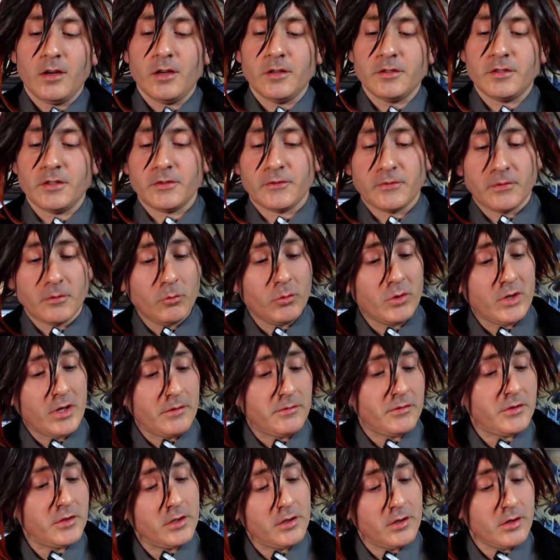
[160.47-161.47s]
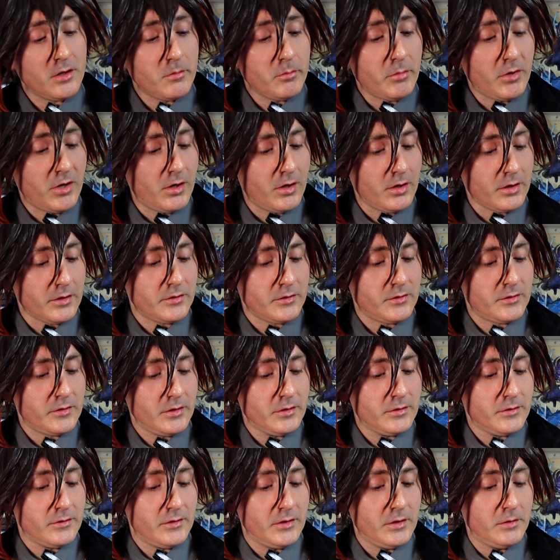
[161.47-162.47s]
Just from what I've seen in the box,
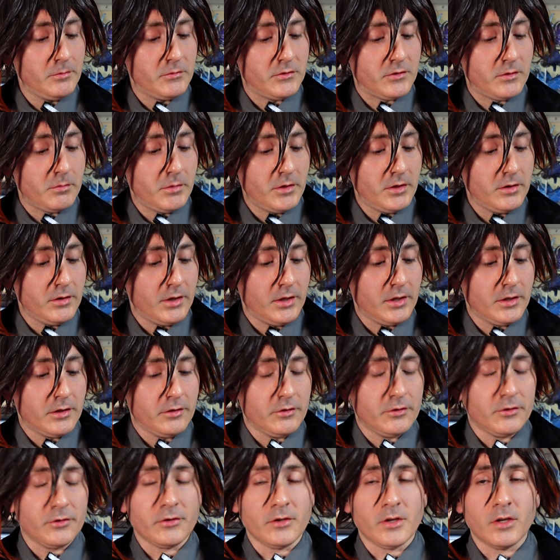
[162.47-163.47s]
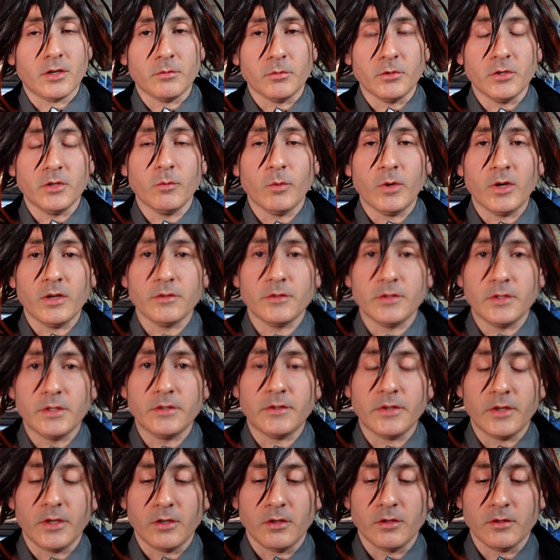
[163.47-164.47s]
it seems to be like incredibly well
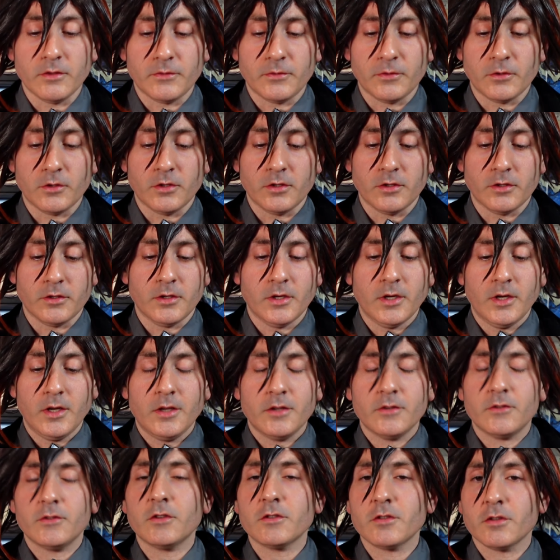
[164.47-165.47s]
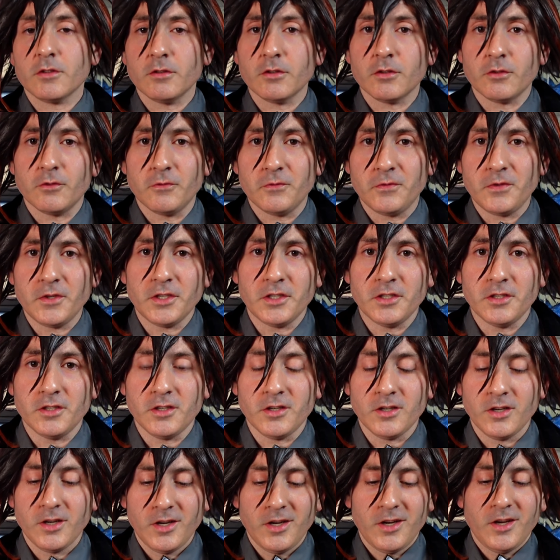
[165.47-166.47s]
detailed for such a little
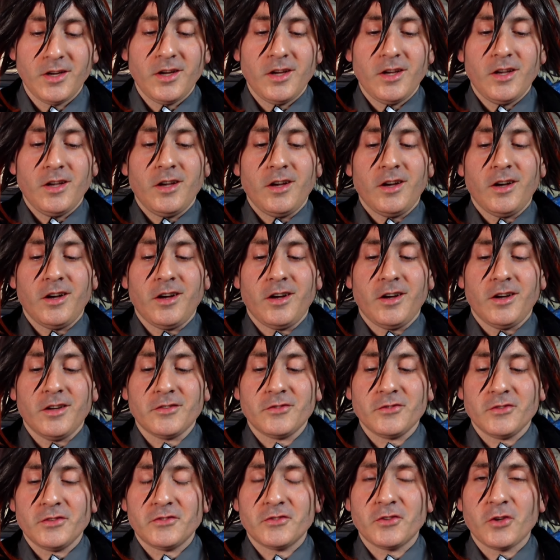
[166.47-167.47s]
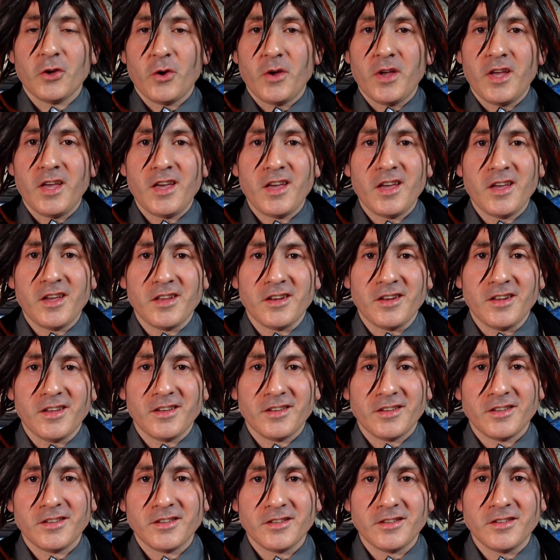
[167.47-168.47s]
figure. So let's go ahead,
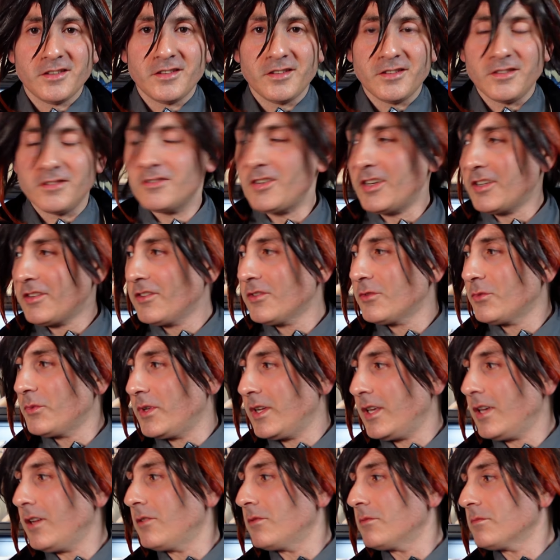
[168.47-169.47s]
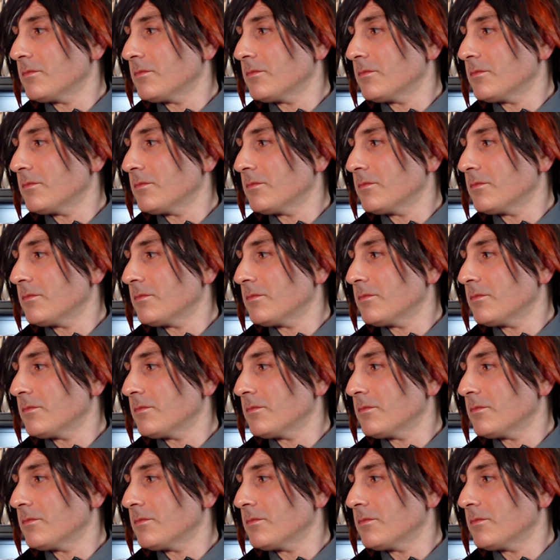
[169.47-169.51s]
check this one out.